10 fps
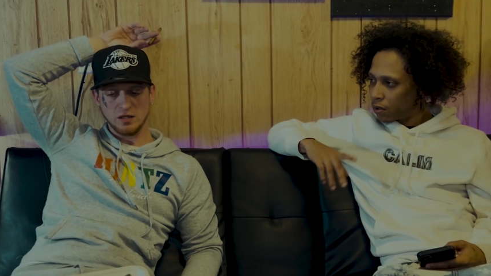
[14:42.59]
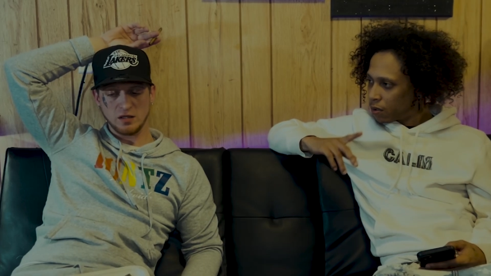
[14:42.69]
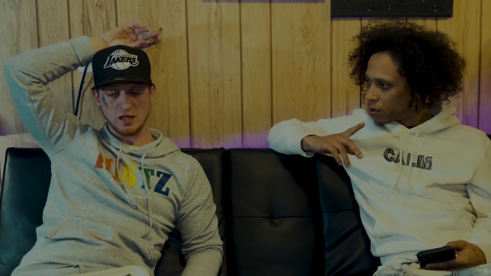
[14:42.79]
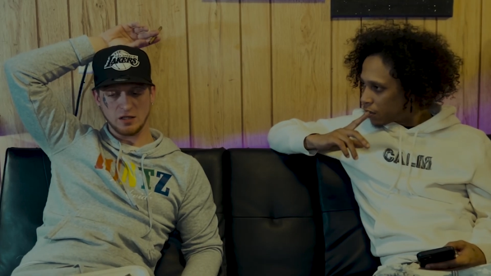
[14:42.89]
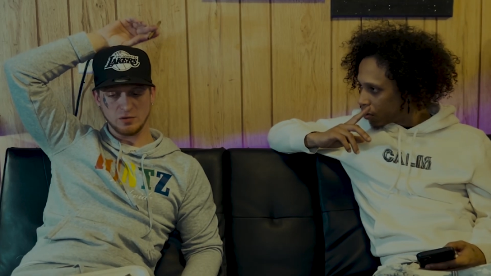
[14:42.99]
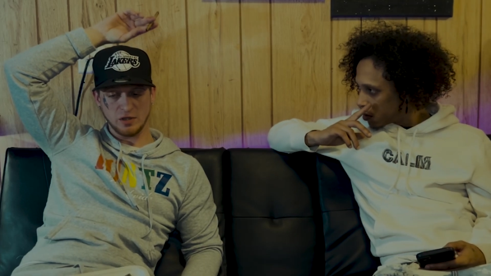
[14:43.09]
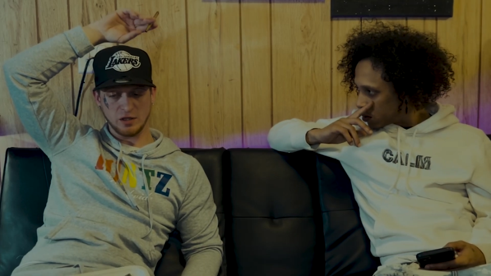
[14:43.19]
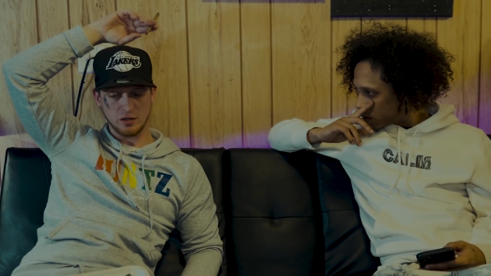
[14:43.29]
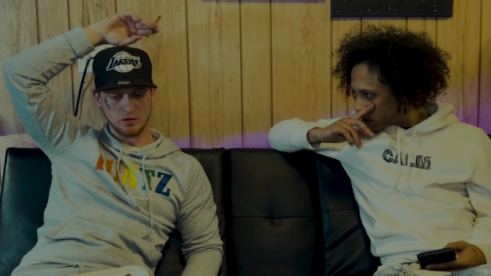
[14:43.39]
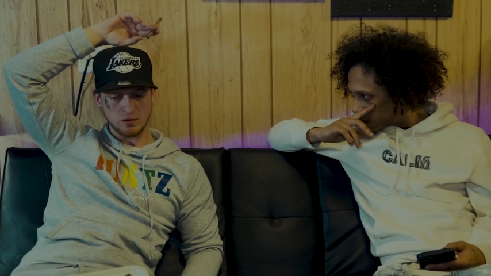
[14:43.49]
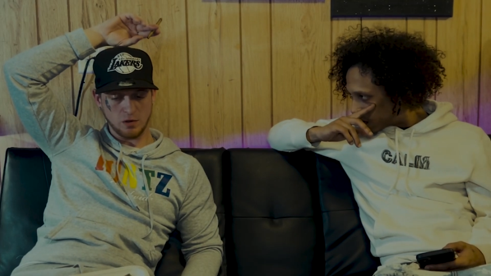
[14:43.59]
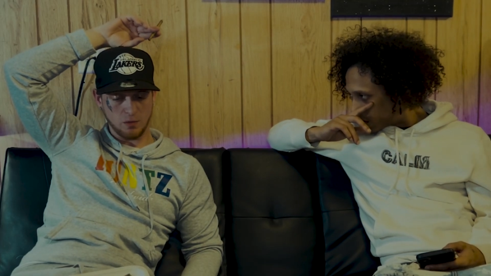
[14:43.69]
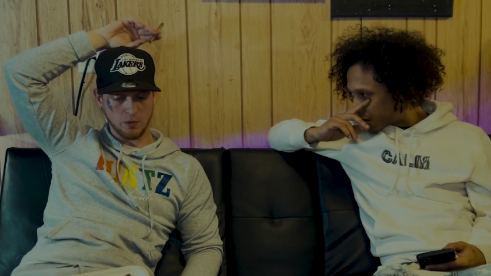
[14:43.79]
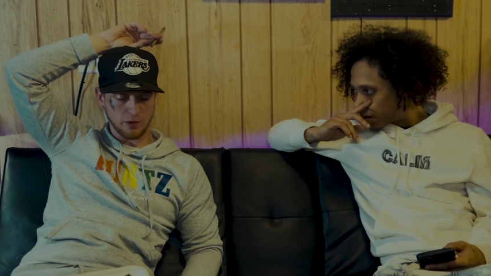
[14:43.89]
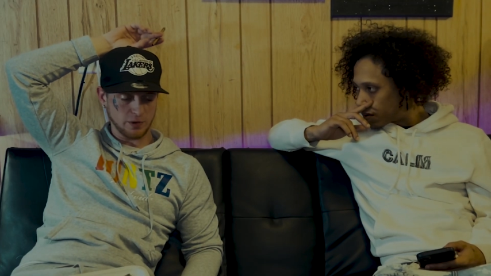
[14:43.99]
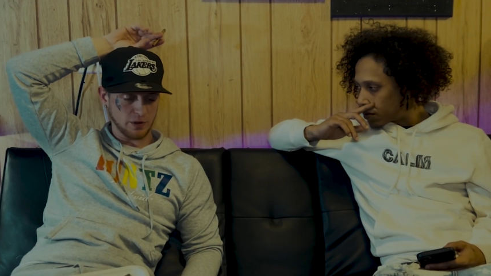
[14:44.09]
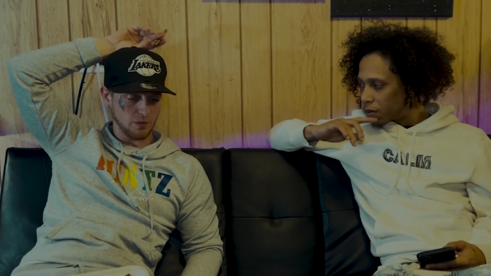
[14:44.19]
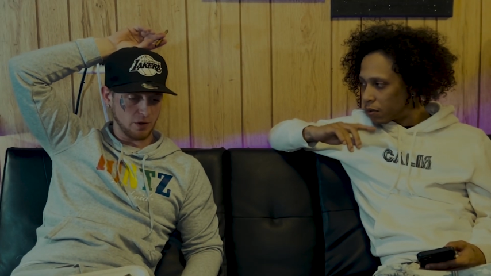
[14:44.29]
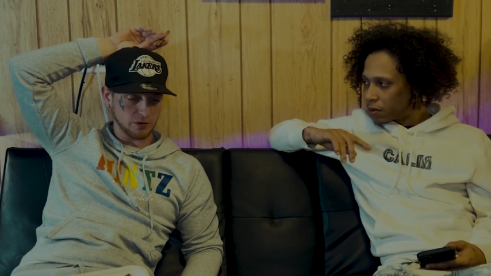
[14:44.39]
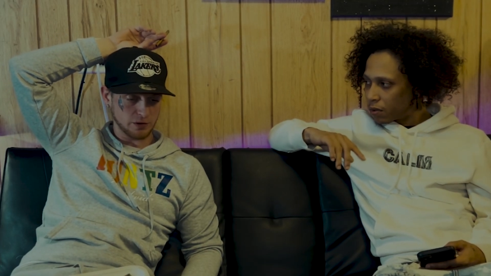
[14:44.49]
Speaker 1: King's really who I'm working with the
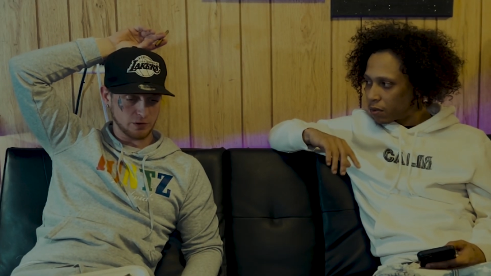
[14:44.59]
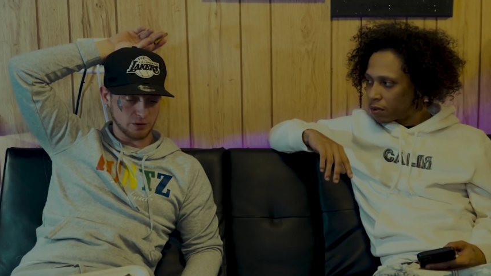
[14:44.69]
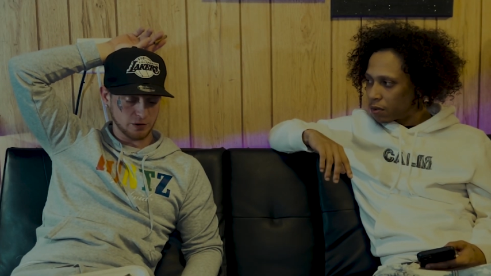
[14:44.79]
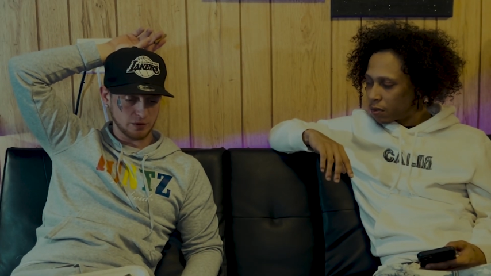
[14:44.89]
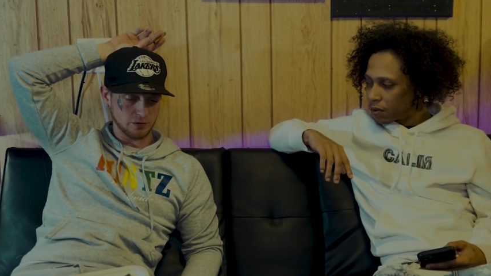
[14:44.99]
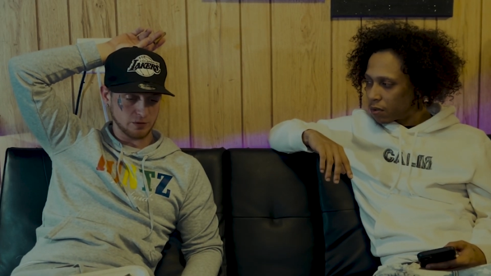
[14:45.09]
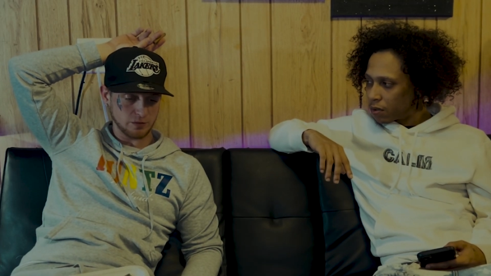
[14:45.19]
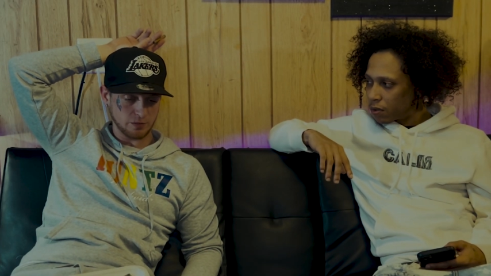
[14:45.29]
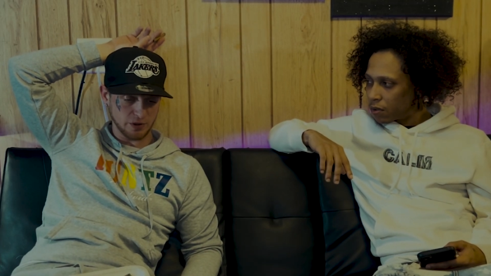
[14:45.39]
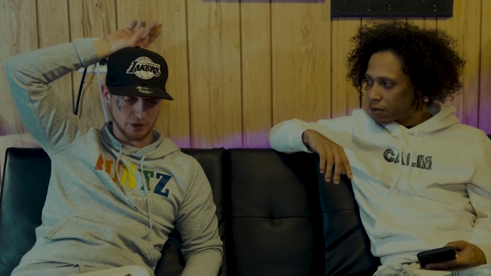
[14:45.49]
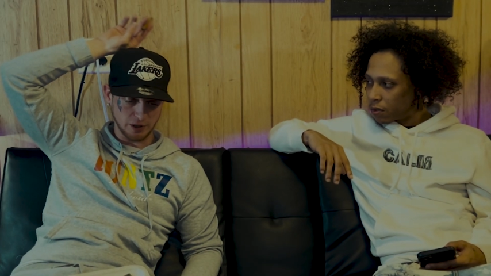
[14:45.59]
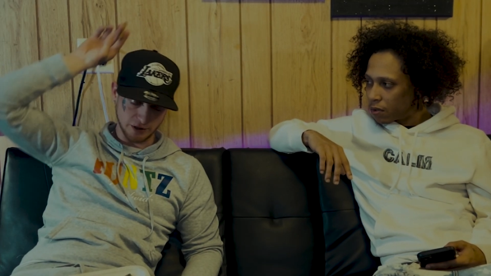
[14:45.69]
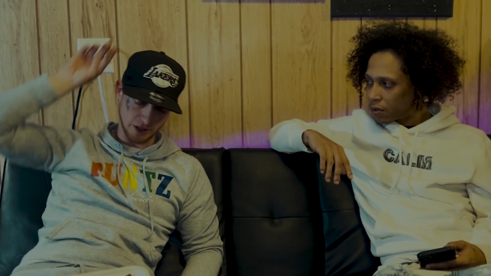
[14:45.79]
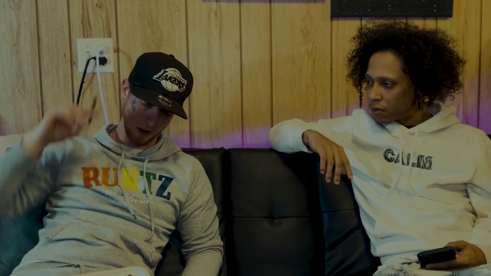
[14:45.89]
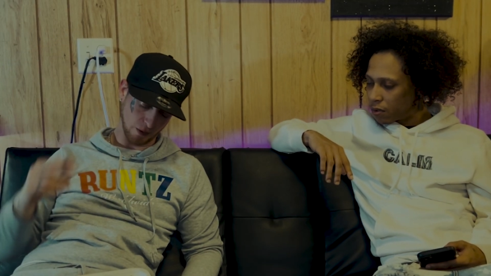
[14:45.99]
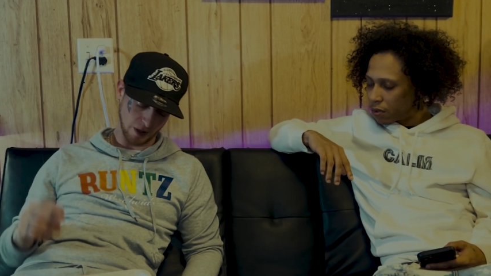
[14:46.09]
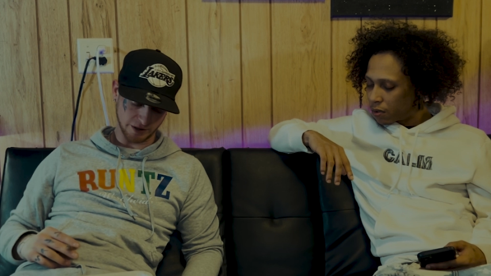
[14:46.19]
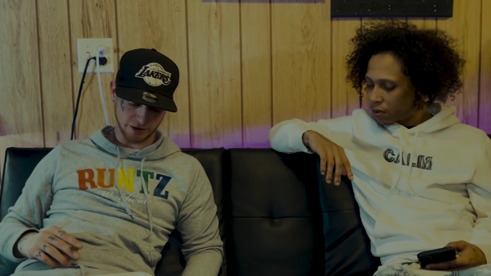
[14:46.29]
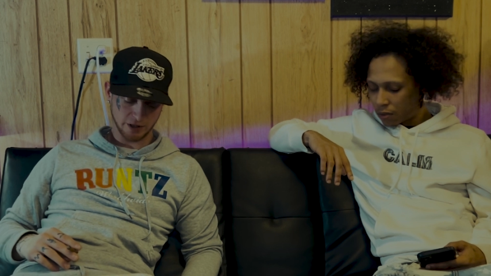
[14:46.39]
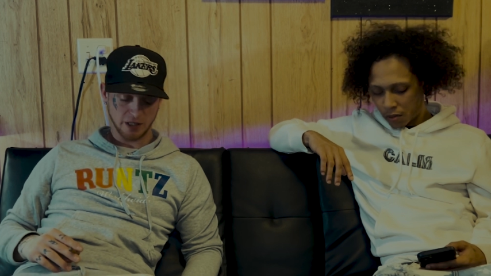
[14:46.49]
most, who's pushing us out
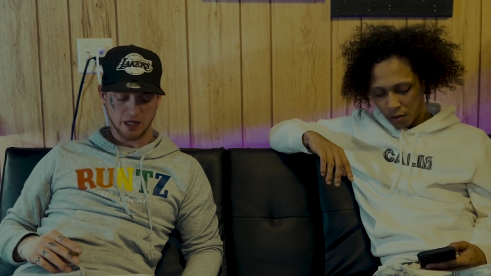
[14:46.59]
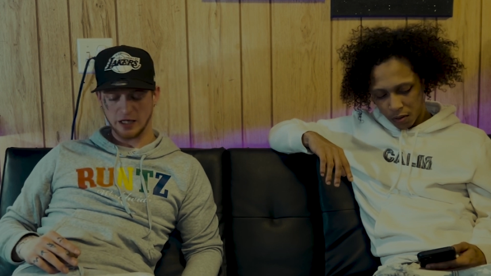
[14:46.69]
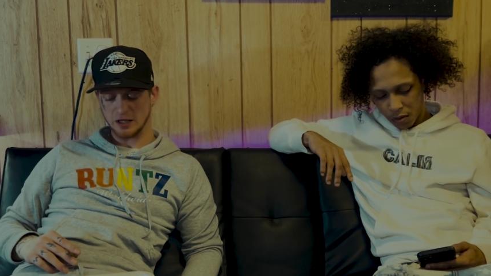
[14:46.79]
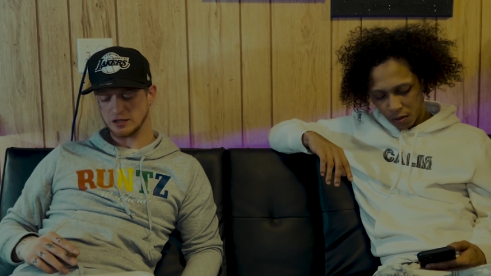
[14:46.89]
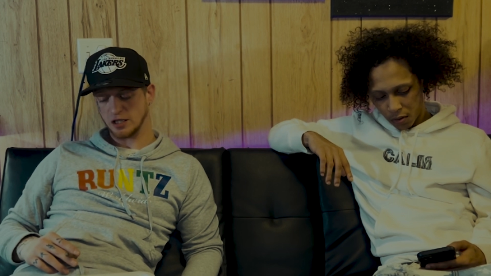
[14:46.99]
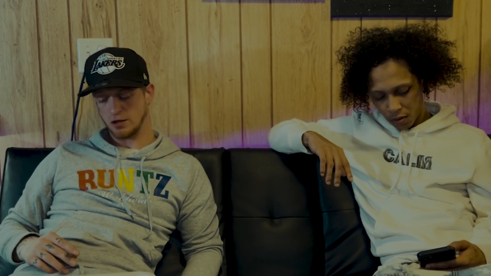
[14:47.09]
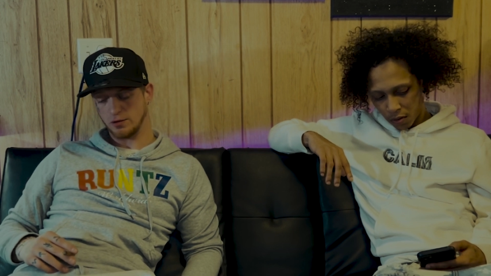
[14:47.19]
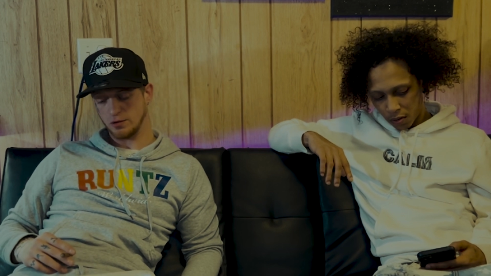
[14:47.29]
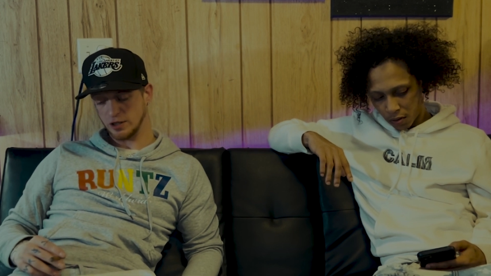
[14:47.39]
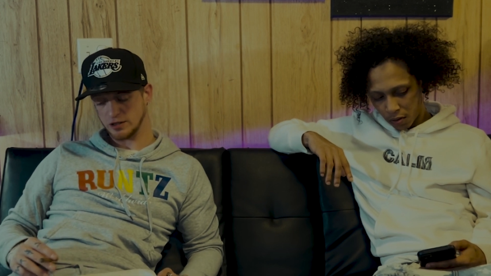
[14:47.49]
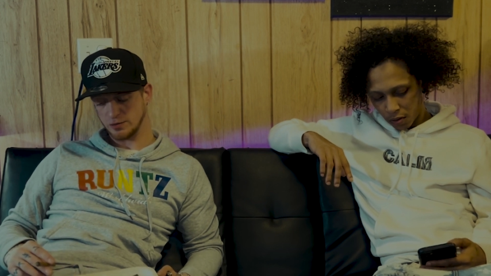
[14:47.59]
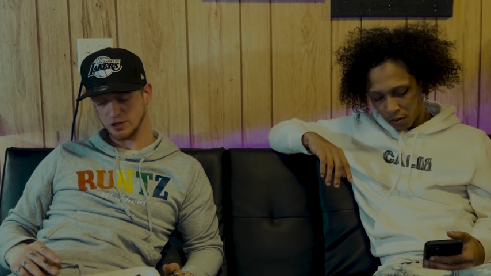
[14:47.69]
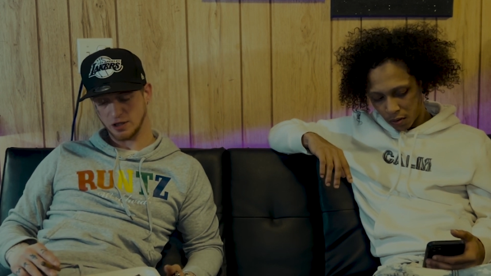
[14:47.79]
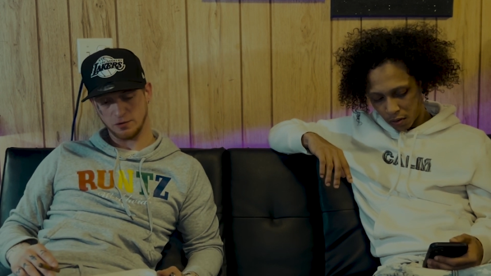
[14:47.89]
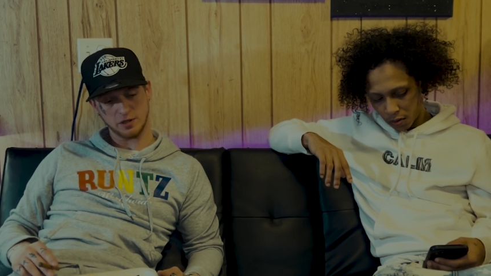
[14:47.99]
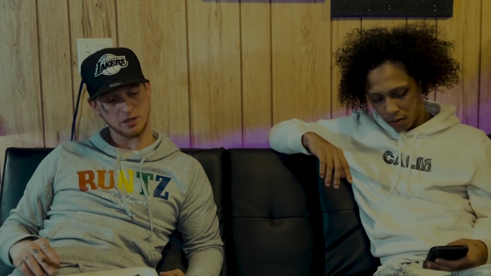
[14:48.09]
west. He's gonna take over the west. I'm gonna take over the